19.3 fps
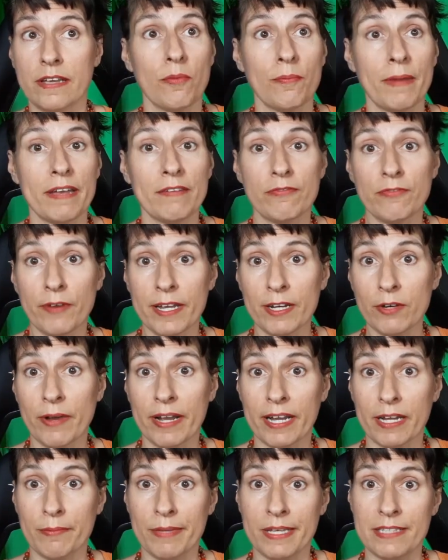My friend
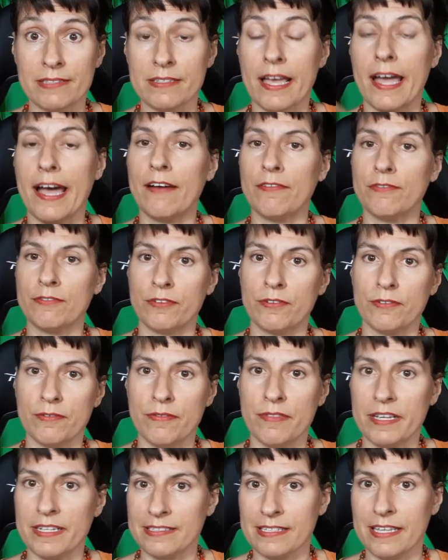recommends after
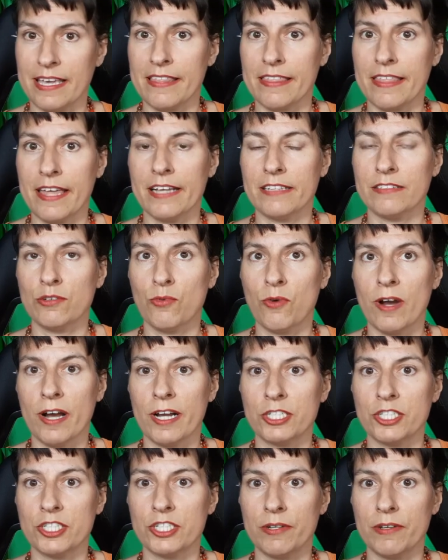things like that to
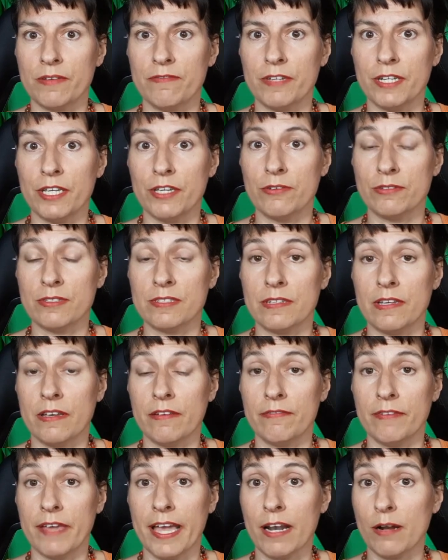watch videos
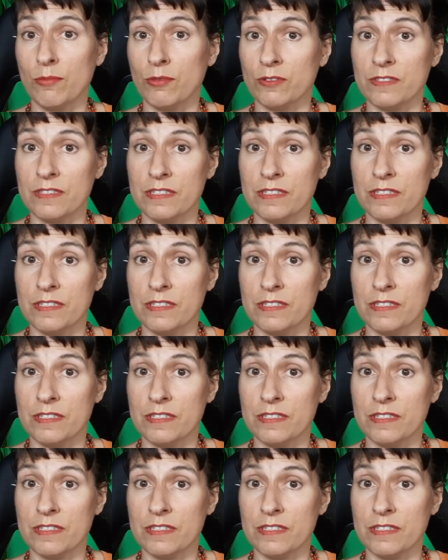of animals,